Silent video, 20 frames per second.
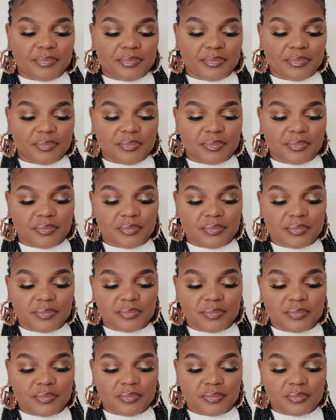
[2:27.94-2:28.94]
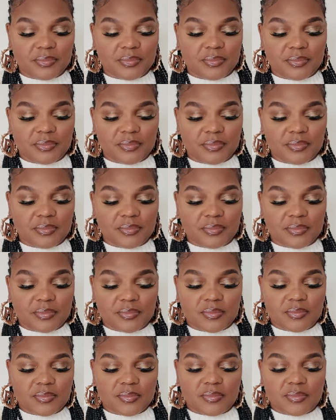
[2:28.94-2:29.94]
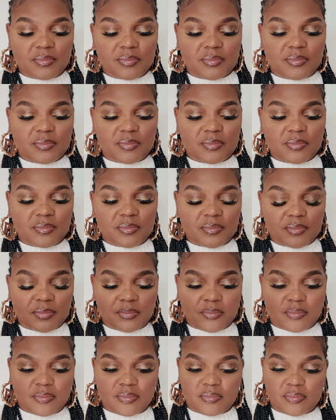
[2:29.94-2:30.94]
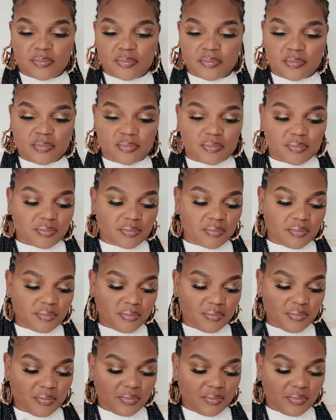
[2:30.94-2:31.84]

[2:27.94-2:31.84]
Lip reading: (silence)